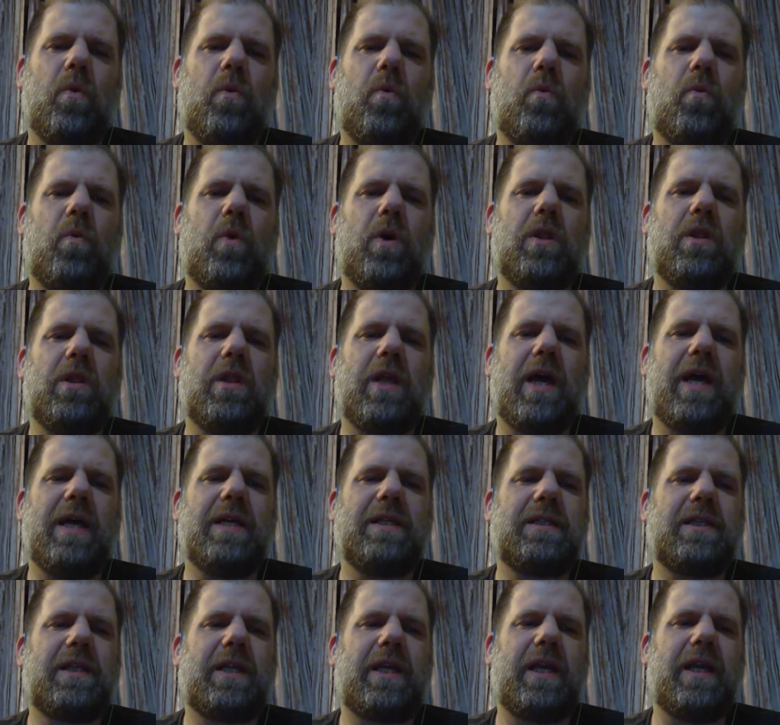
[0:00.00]
One
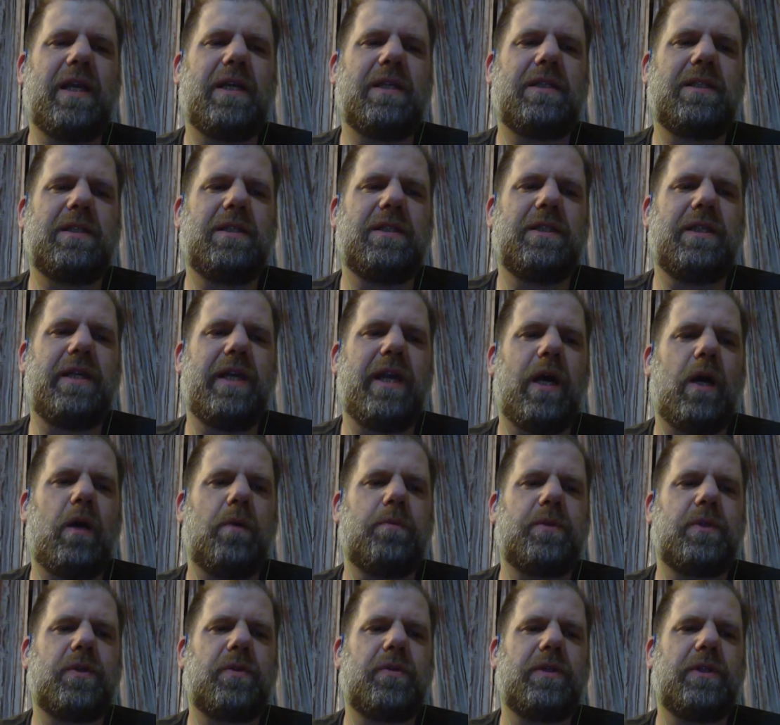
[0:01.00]
last kiss as he
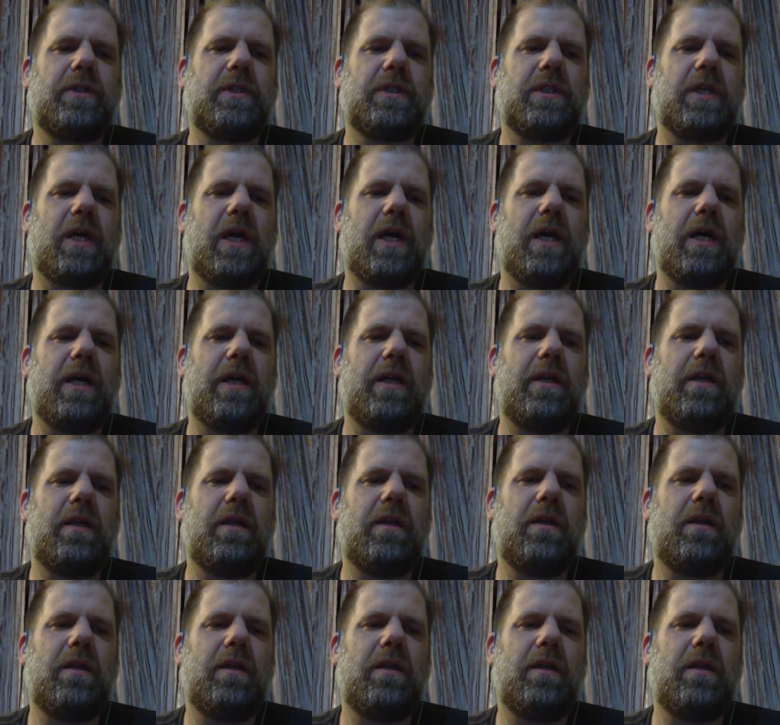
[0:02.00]
helps her inside.